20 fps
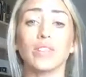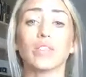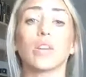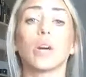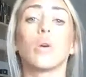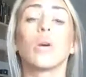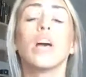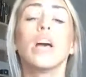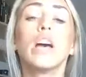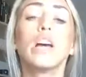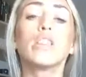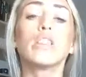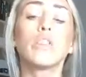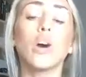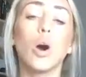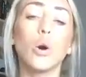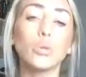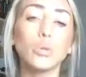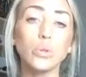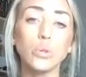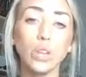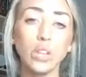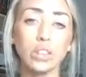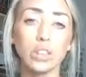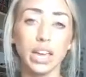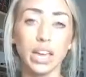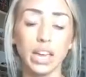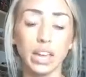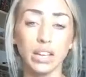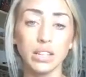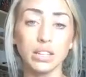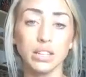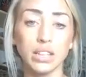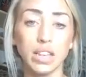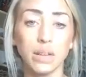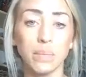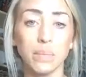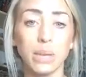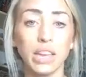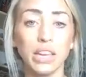So those are the things
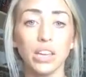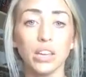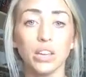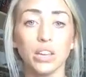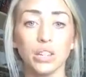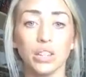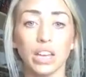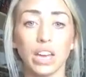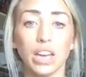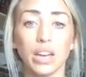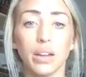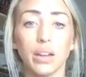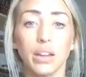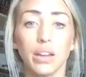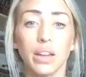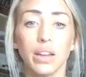that